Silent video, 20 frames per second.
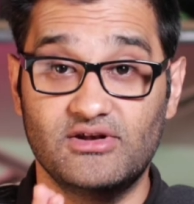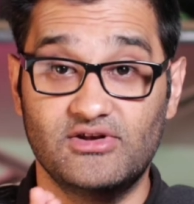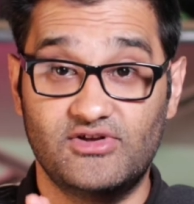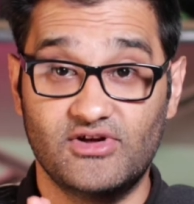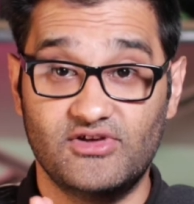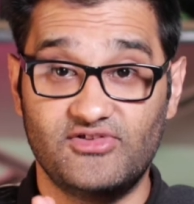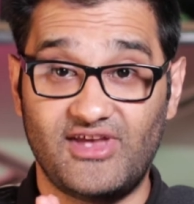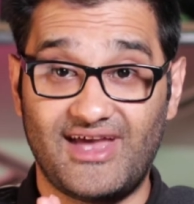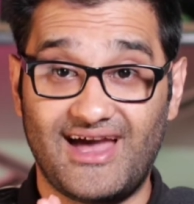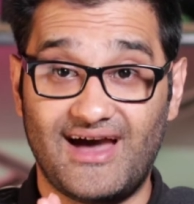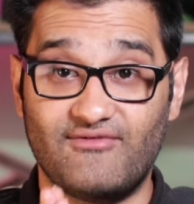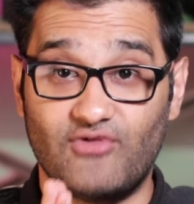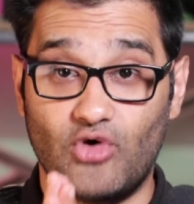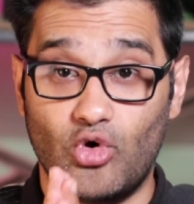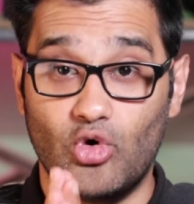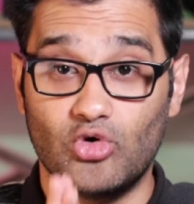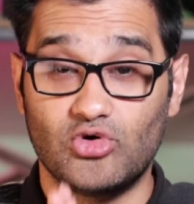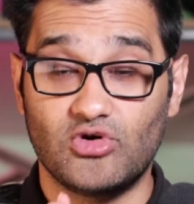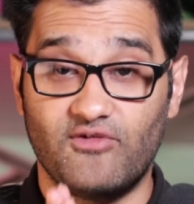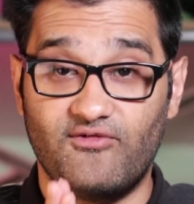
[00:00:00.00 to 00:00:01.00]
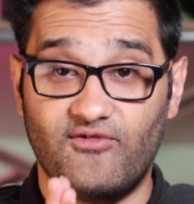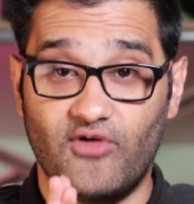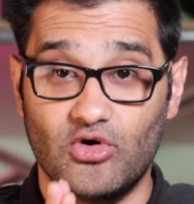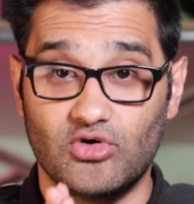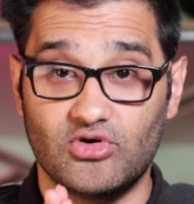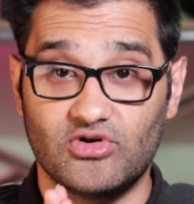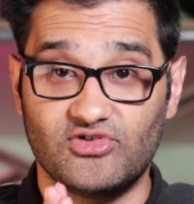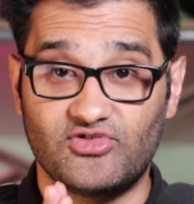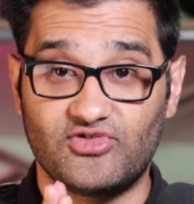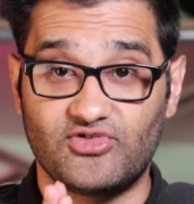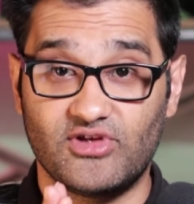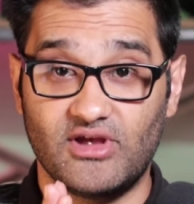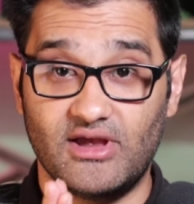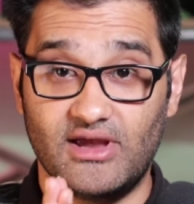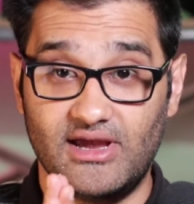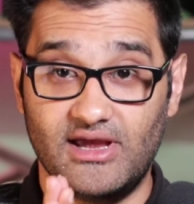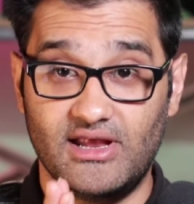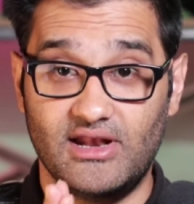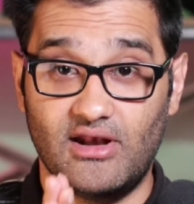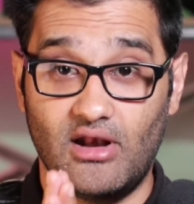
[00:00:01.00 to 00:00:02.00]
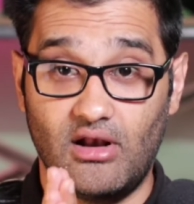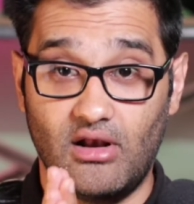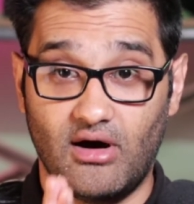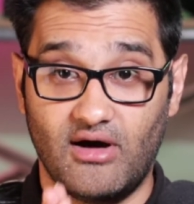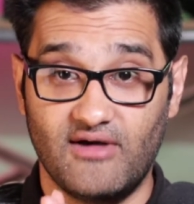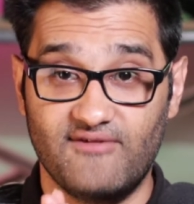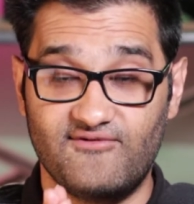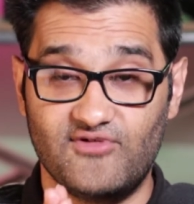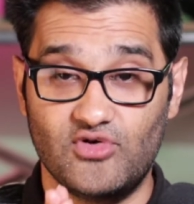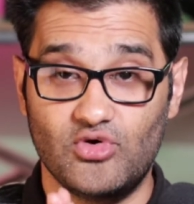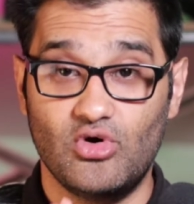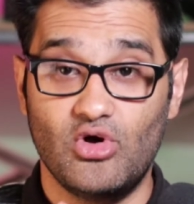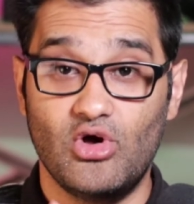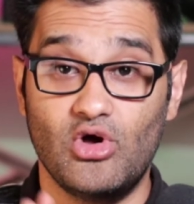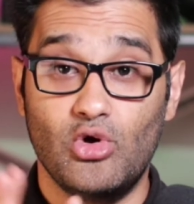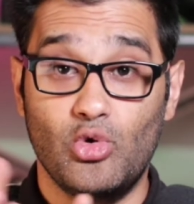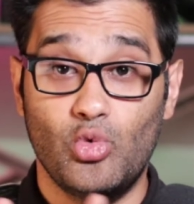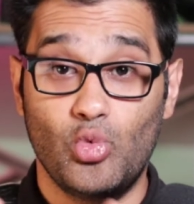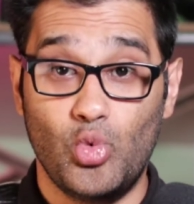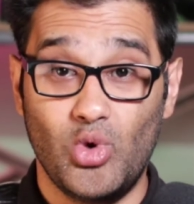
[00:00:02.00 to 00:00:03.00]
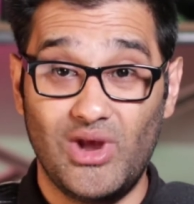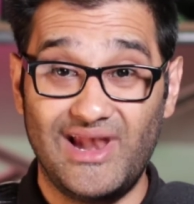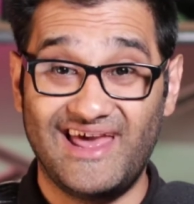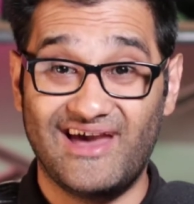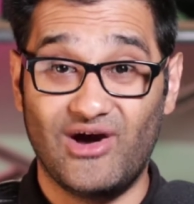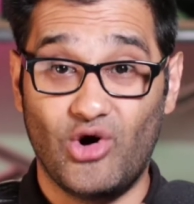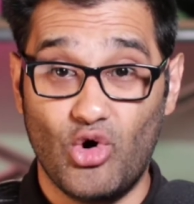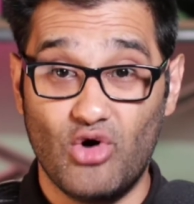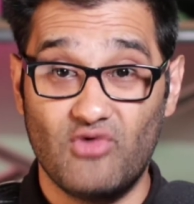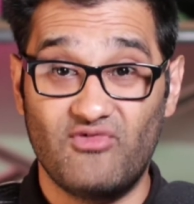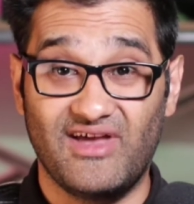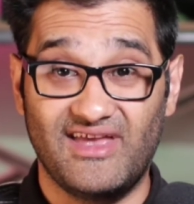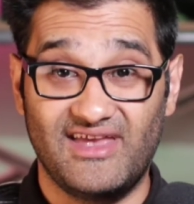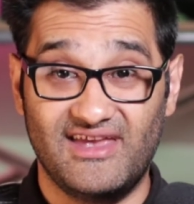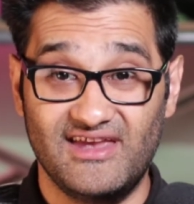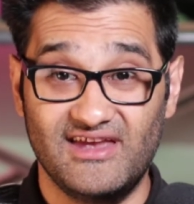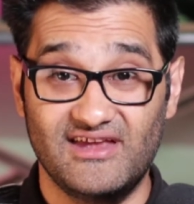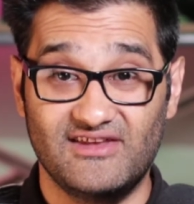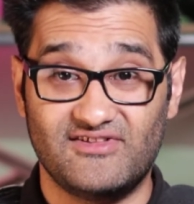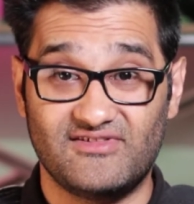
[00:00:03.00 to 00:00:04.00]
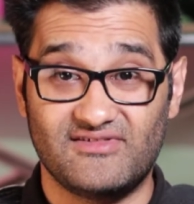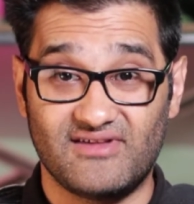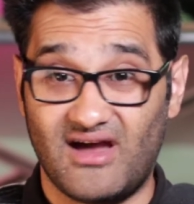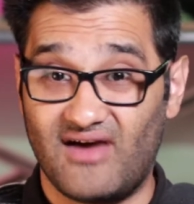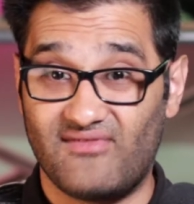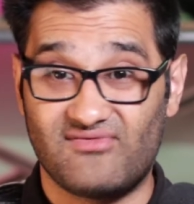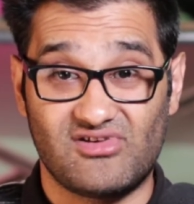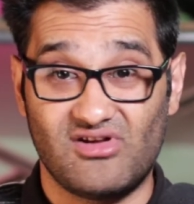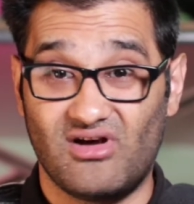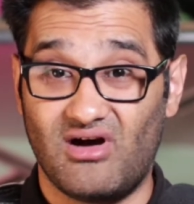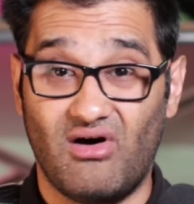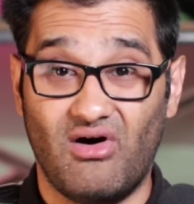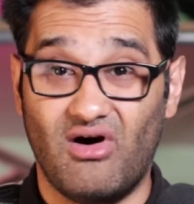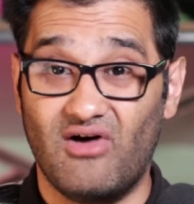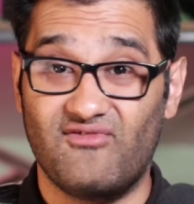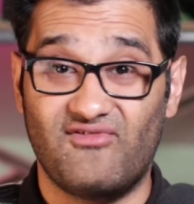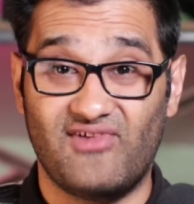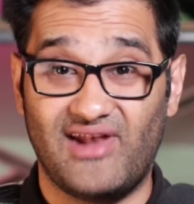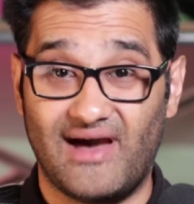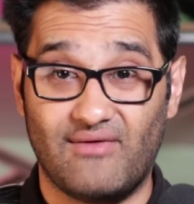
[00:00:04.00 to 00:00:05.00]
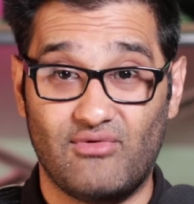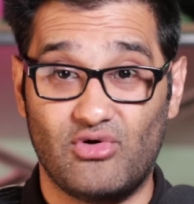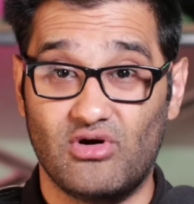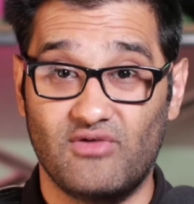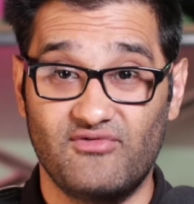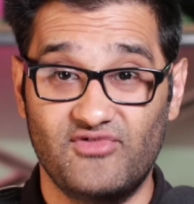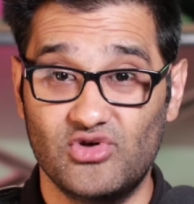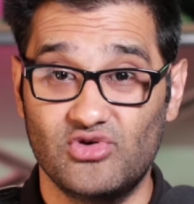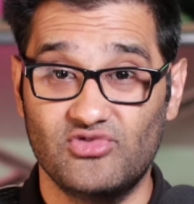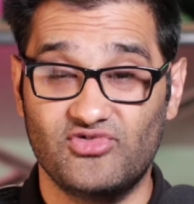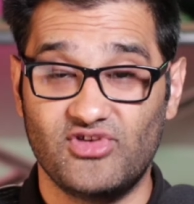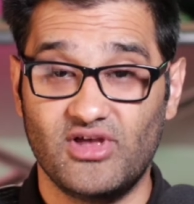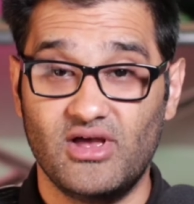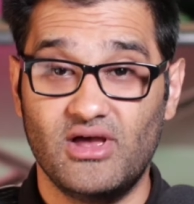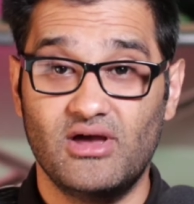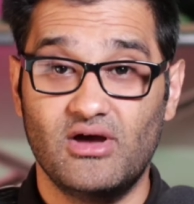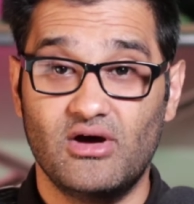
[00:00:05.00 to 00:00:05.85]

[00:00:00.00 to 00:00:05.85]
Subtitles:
Does it have autofocus in live view? Will it overheat after half an hour of use?